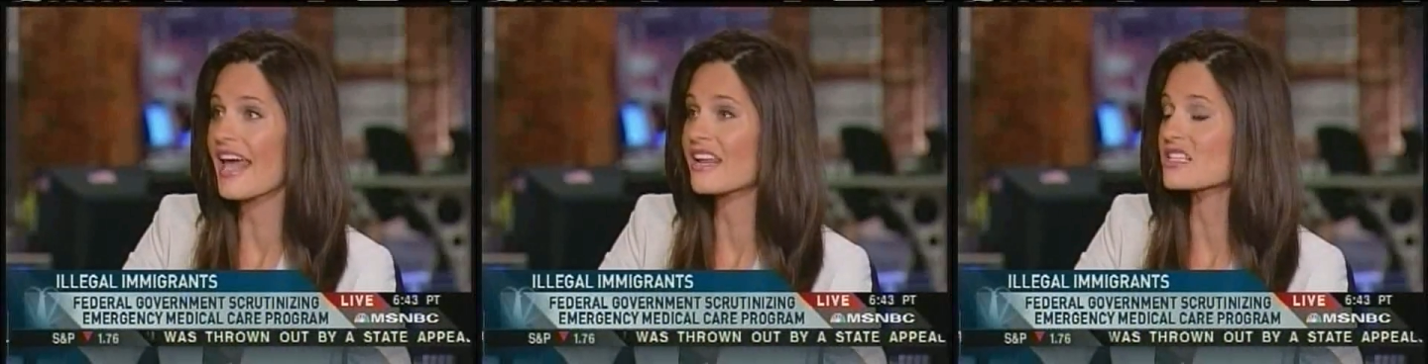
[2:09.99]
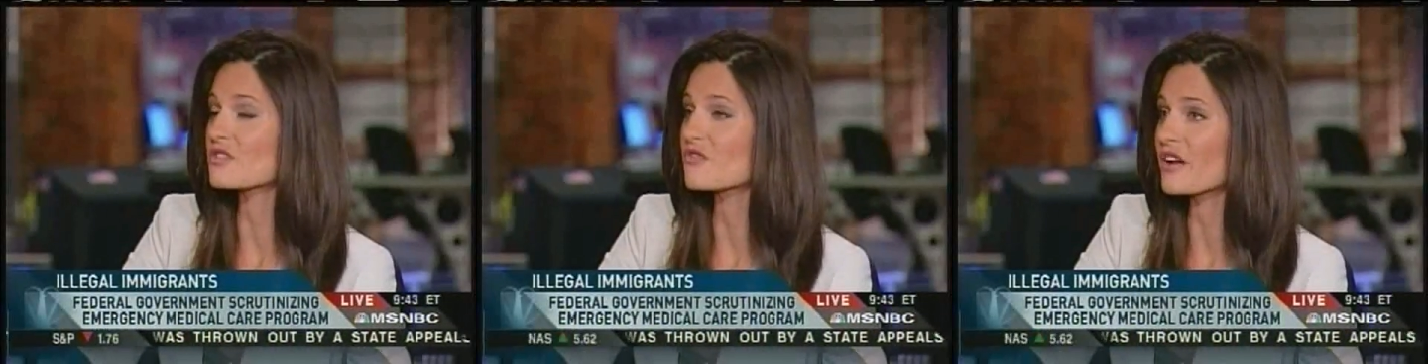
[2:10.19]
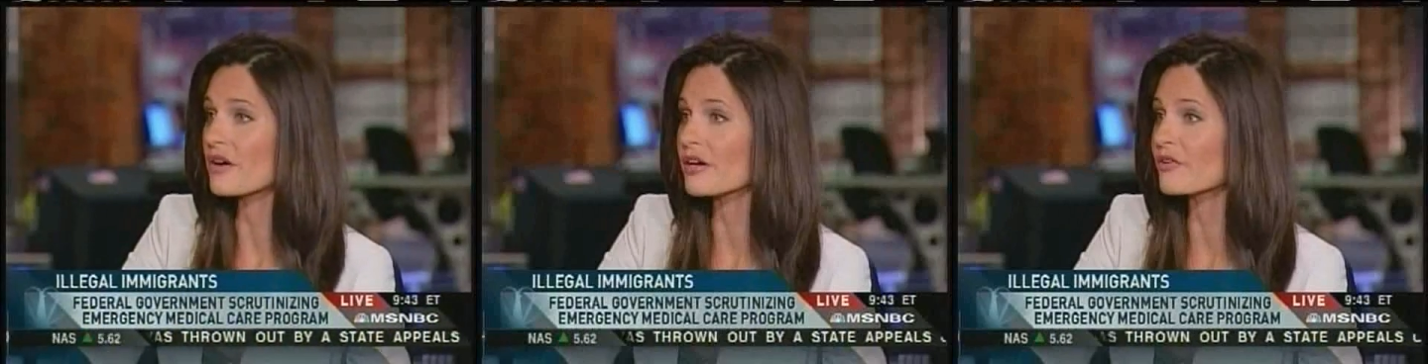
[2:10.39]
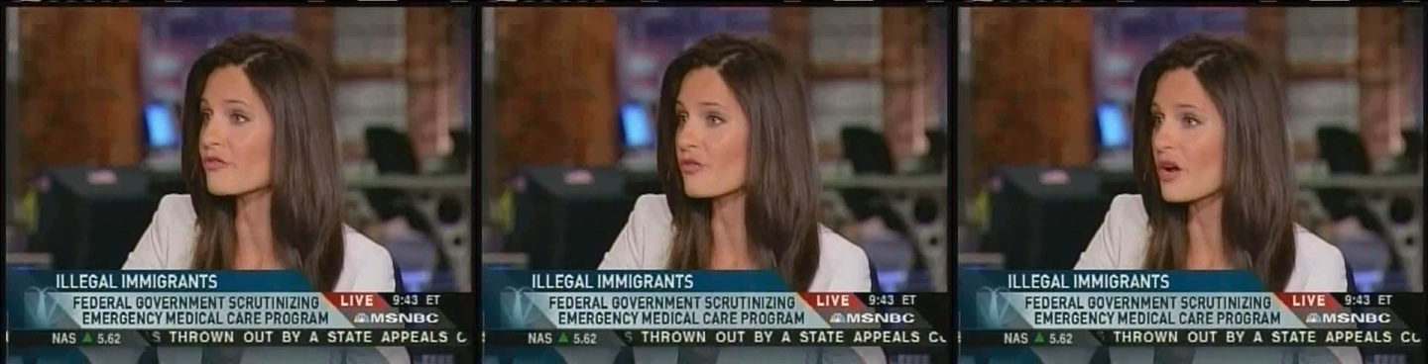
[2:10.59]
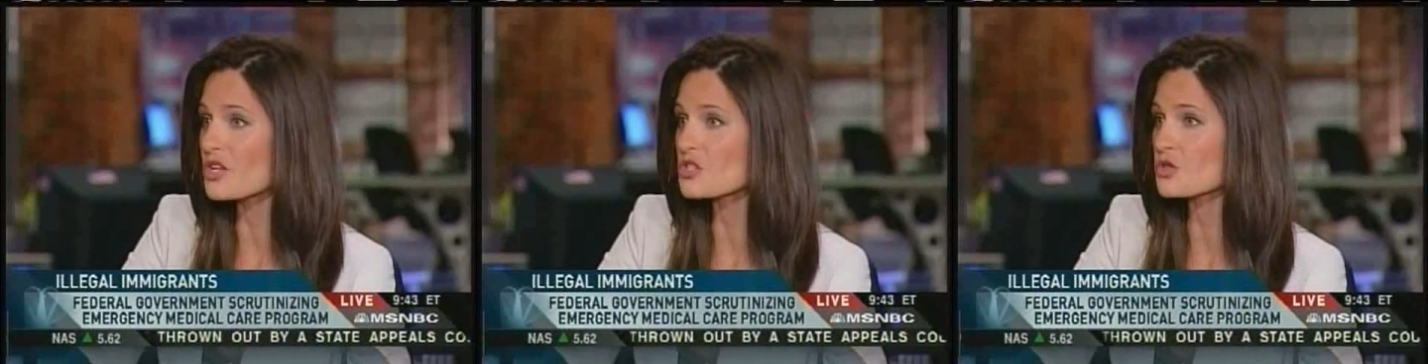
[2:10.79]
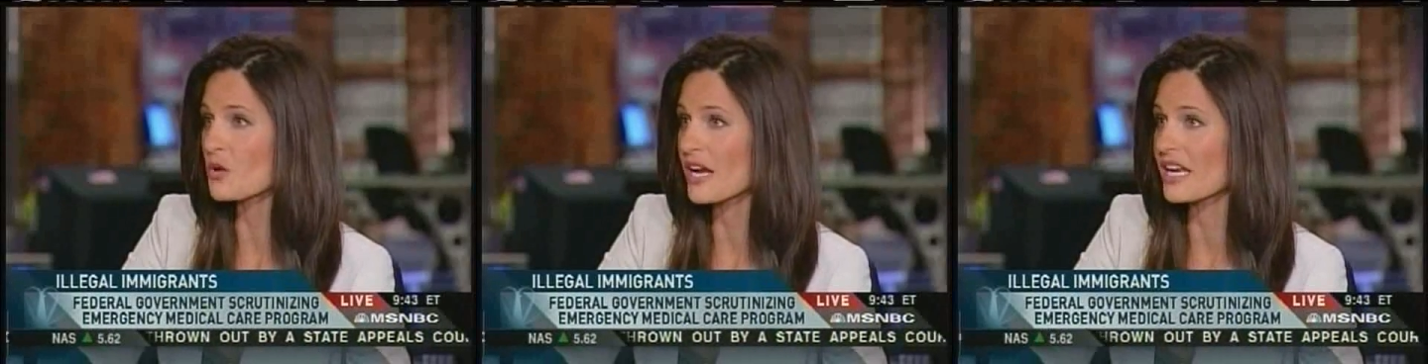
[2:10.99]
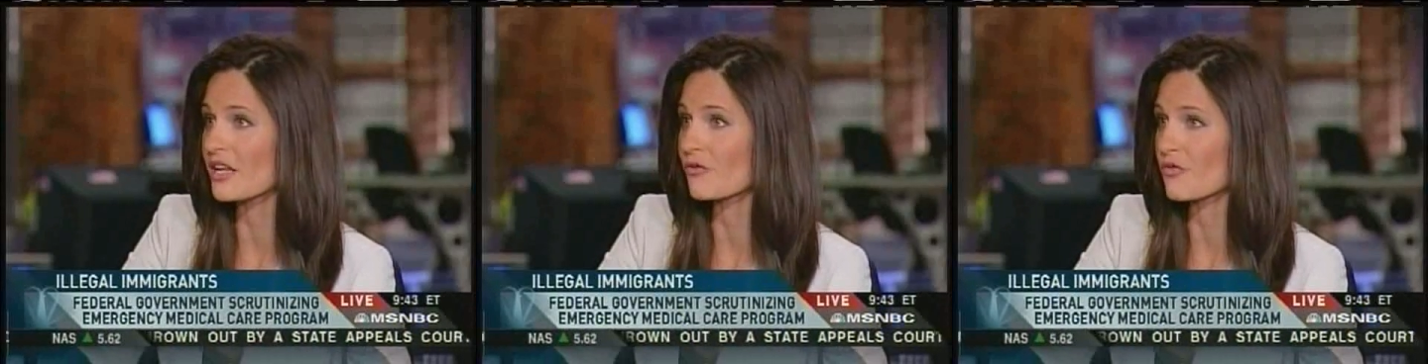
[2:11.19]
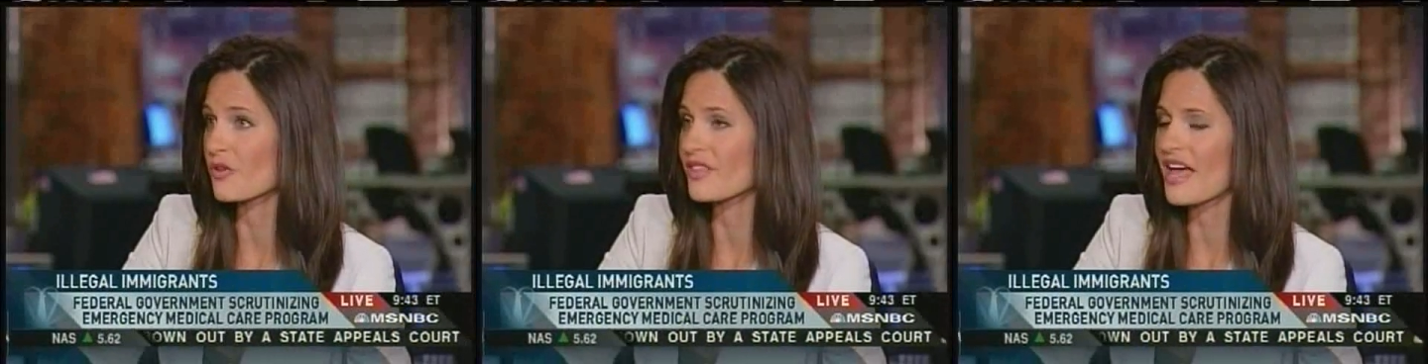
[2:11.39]
and it's very
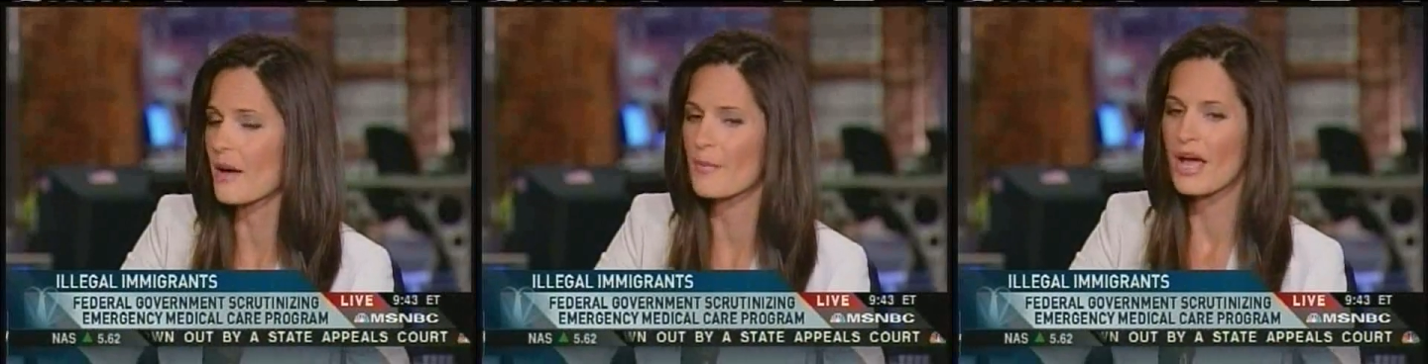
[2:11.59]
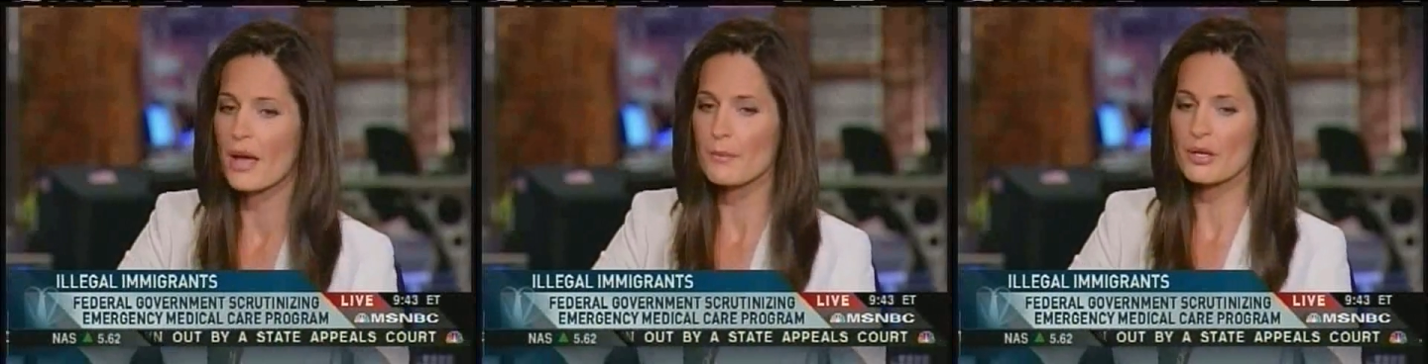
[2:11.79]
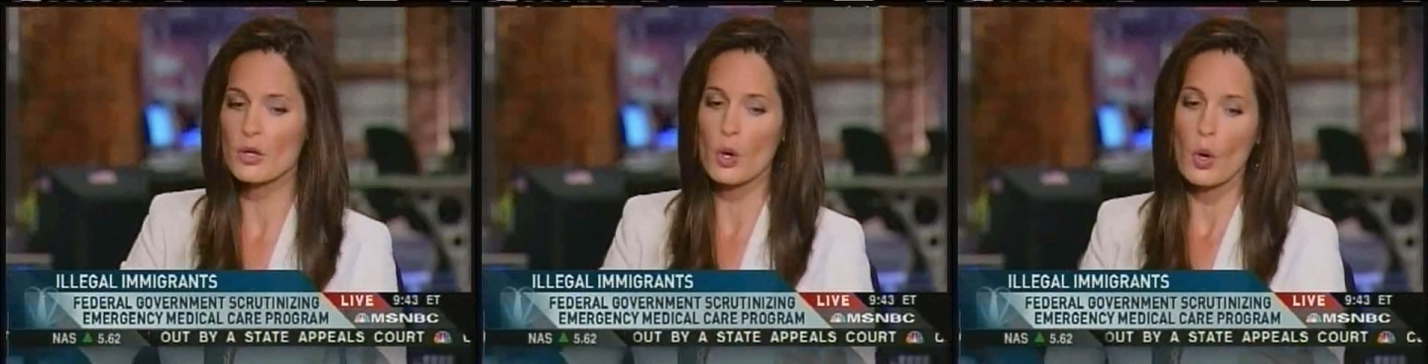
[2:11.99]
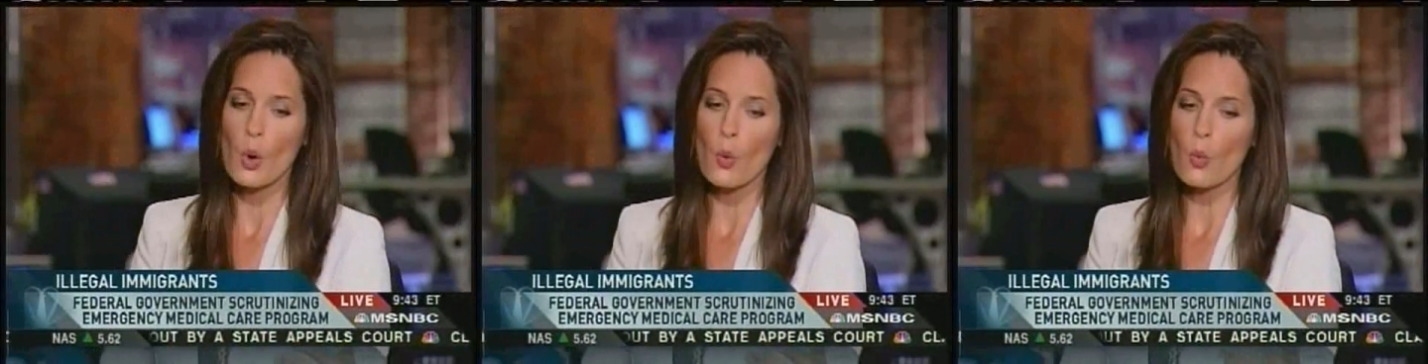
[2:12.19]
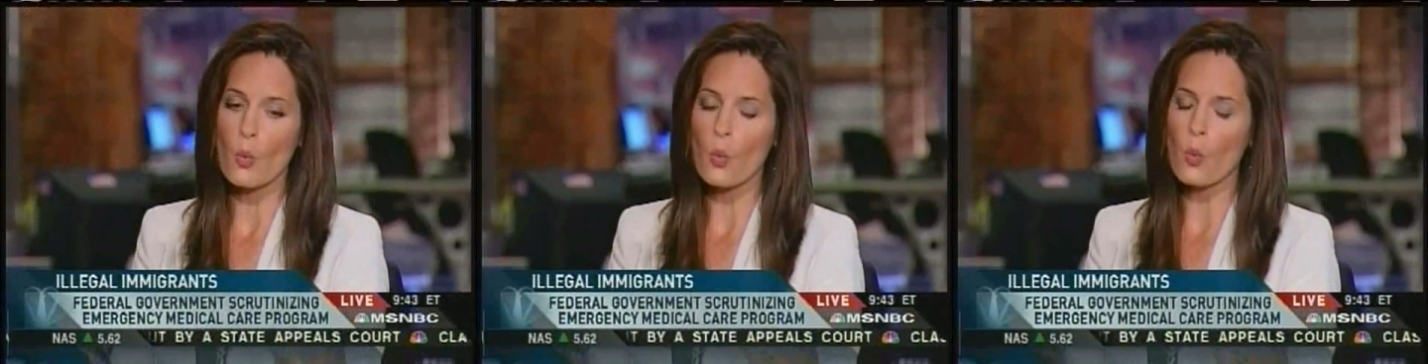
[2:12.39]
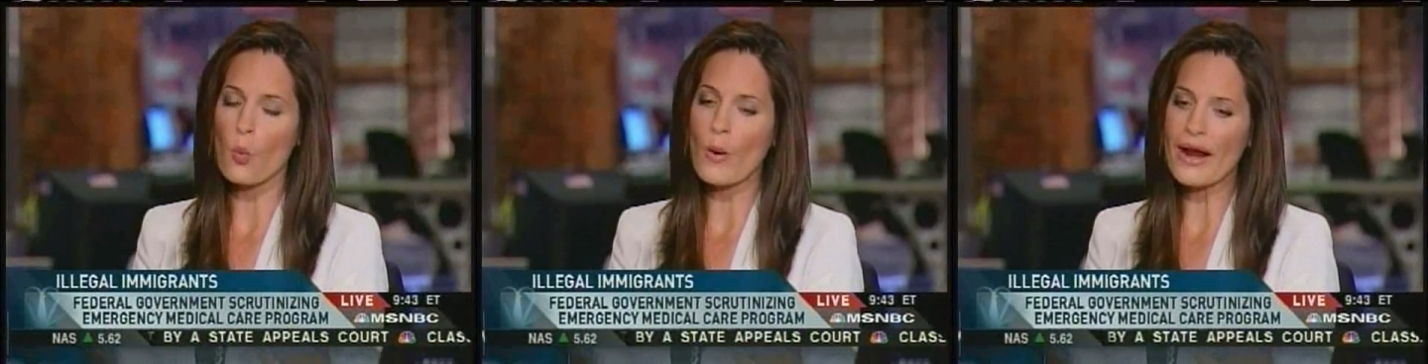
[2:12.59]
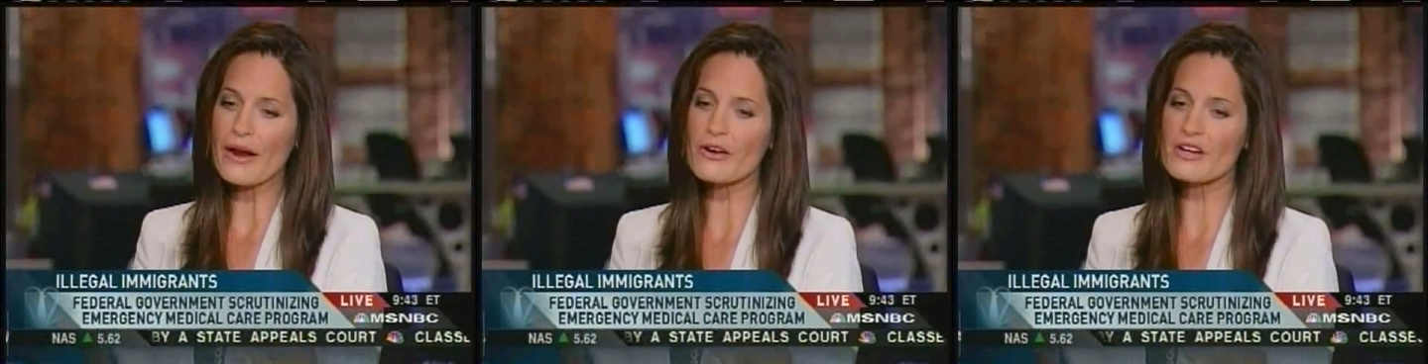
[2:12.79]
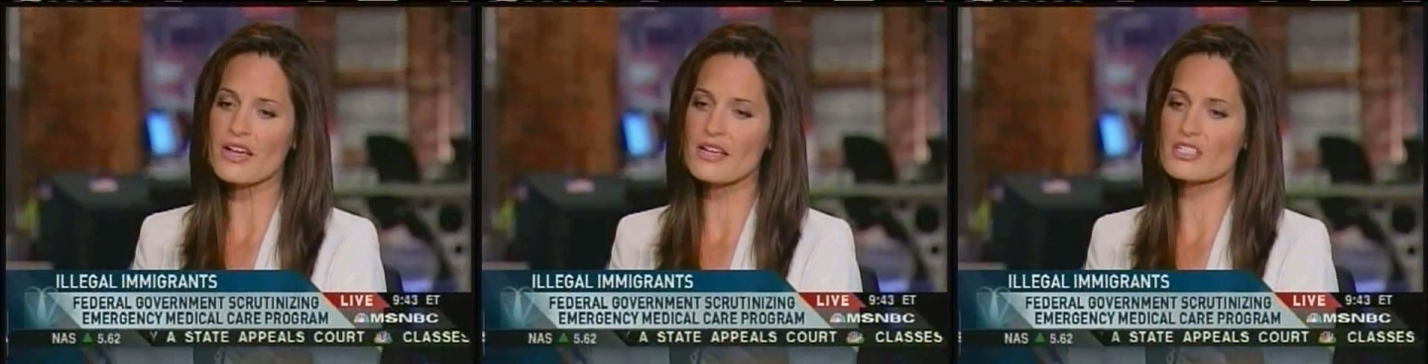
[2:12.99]
frustrating for them. I mean,
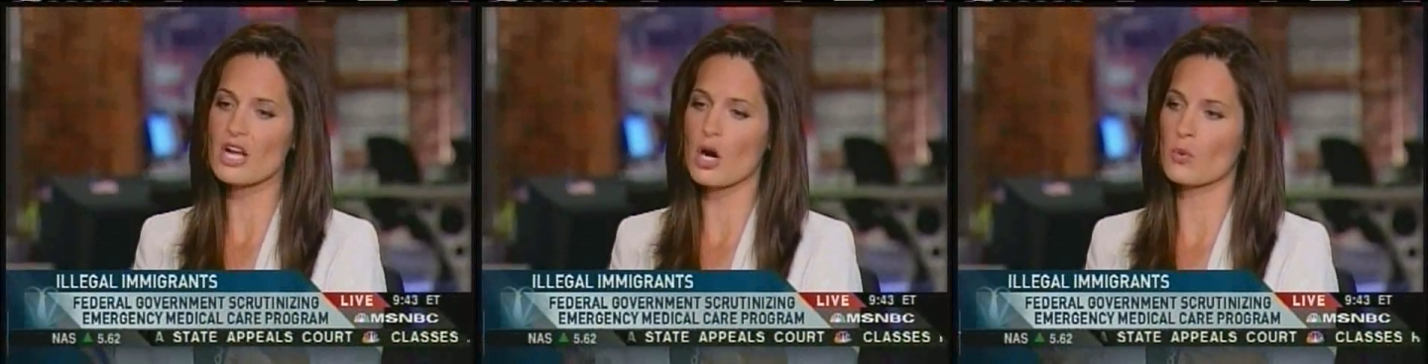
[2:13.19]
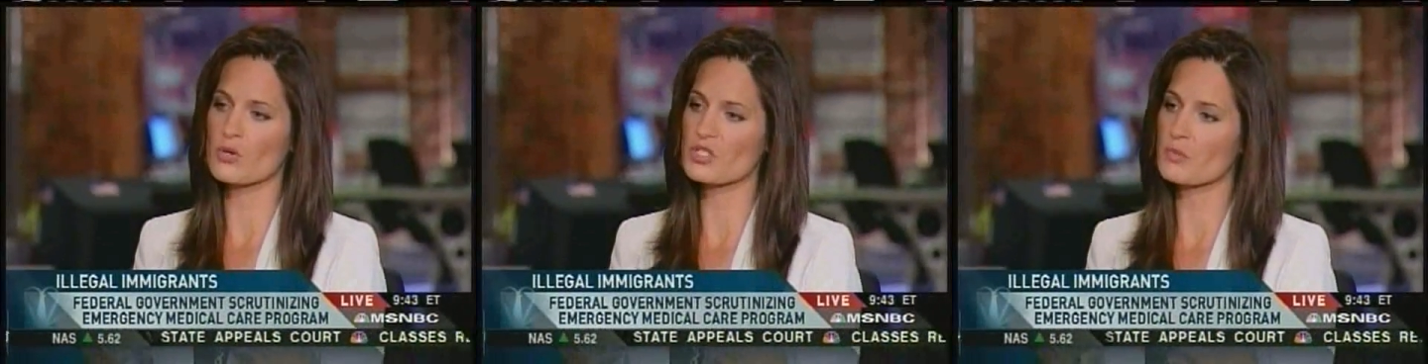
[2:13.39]
where does our